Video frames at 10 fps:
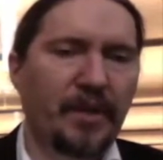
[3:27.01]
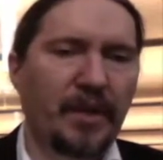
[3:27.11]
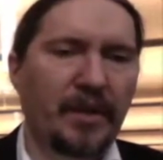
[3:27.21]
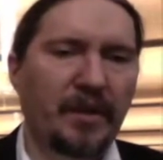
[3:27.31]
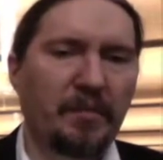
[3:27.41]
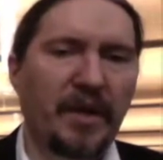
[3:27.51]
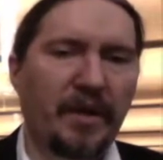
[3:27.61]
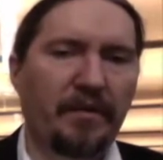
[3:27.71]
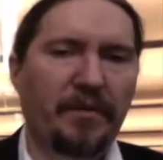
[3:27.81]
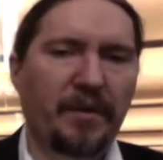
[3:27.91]
uh, money
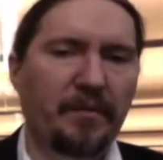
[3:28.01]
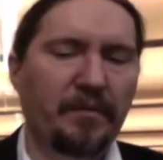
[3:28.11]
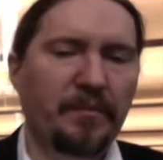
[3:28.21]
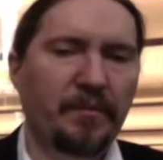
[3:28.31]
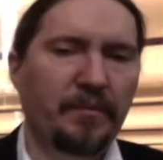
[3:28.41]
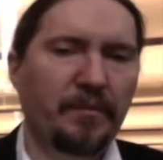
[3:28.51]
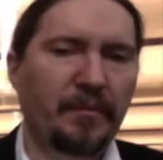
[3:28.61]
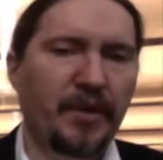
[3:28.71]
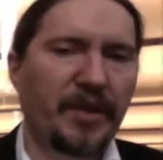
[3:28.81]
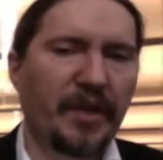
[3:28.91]
from
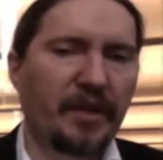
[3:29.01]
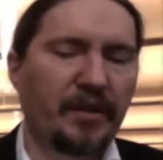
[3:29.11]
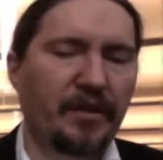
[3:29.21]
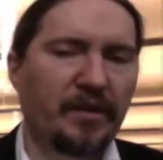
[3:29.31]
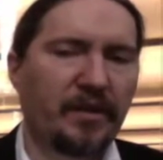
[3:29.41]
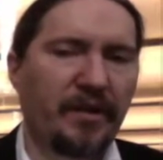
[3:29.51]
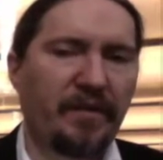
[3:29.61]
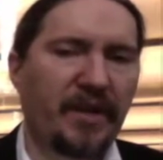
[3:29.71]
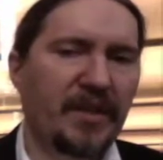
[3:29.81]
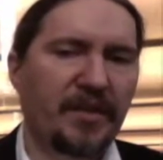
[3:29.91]
particular
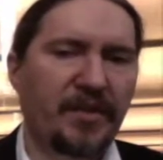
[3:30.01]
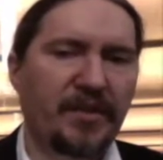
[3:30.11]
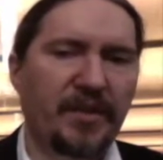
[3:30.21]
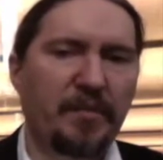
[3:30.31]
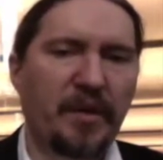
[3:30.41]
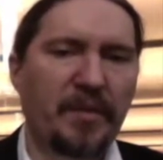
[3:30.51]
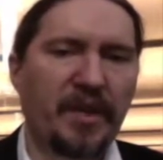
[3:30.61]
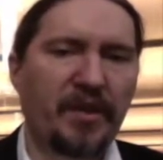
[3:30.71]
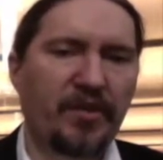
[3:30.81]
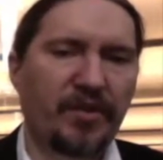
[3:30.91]
investors that might be
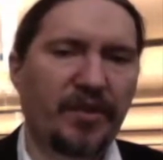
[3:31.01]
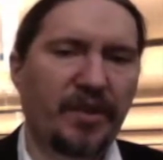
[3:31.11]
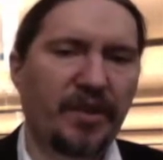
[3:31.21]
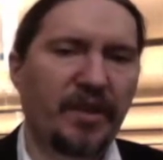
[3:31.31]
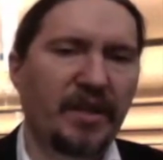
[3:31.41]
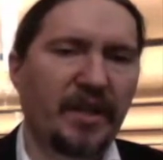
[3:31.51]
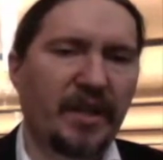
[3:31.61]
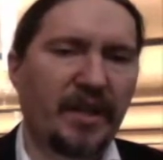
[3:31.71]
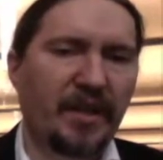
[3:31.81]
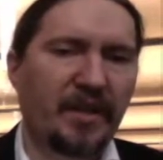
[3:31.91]
interested
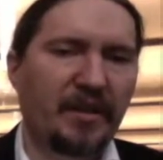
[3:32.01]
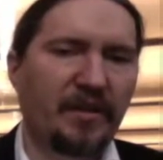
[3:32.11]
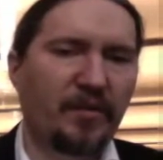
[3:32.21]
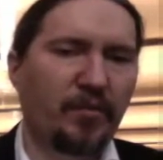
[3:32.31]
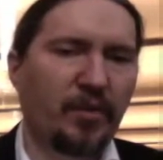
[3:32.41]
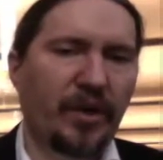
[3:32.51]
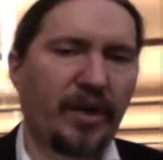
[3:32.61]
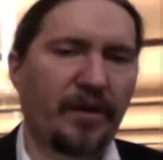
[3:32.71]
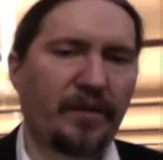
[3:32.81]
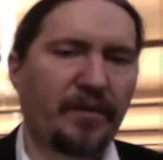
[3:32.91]
in working
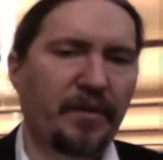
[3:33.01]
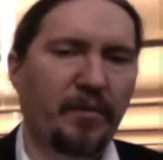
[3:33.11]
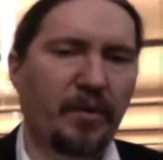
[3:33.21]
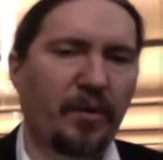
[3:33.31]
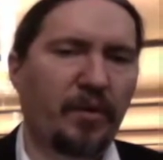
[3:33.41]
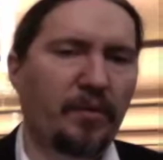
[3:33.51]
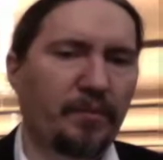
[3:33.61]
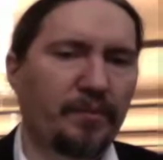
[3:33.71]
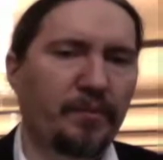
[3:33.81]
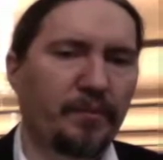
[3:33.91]
on the film or
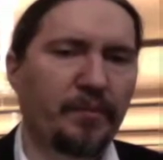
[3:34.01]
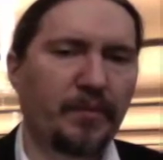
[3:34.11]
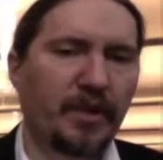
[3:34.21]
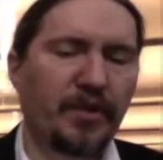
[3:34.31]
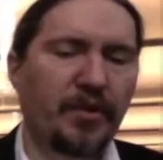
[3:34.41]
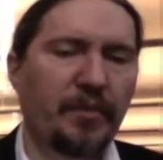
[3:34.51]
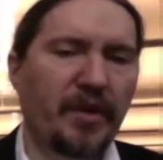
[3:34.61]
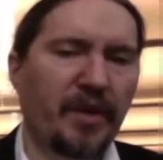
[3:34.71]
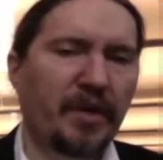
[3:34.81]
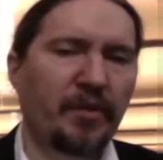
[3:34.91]

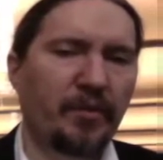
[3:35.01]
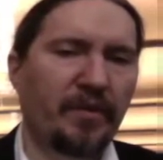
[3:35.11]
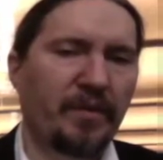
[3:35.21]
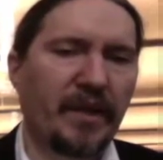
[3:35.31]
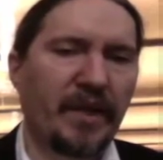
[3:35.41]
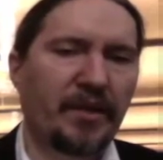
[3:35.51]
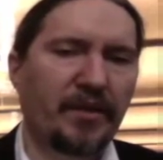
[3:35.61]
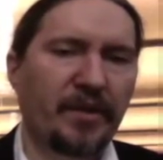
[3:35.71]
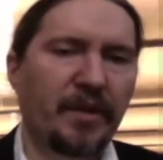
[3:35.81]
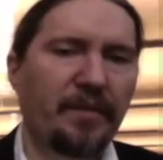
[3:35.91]
contributing to it
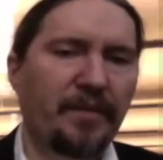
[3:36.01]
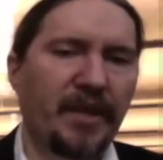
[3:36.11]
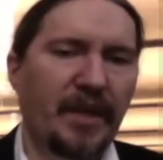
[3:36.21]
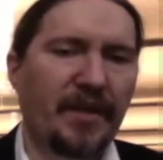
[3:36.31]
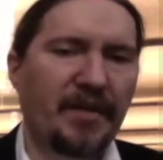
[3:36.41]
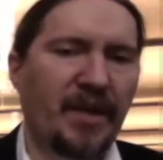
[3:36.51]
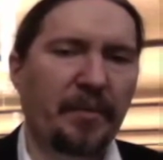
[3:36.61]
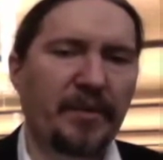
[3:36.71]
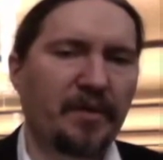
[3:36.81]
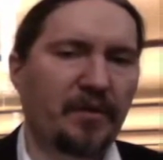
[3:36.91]
financially. And this
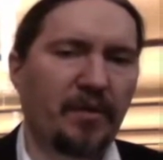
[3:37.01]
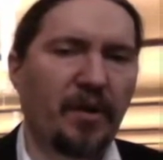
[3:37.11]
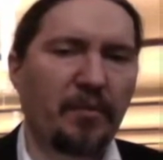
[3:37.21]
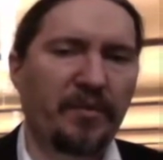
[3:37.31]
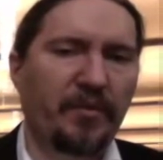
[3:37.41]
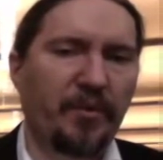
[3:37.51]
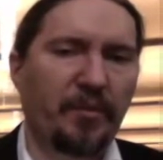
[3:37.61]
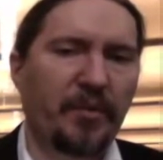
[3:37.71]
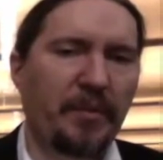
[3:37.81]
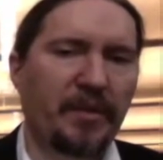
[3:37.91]
happens long before
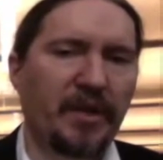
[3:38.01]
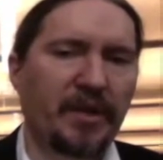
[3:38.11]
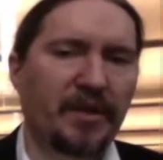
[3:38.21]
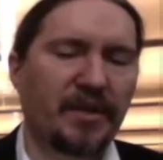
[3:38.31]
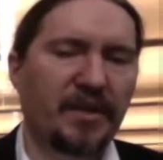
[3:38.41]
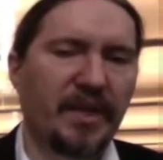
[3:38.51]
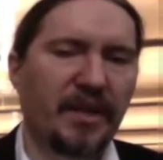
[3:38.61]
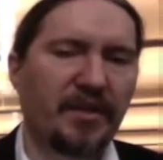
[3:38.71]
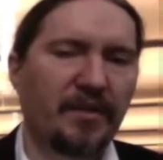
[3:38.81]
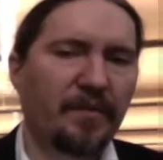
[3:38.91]
pre-production stage.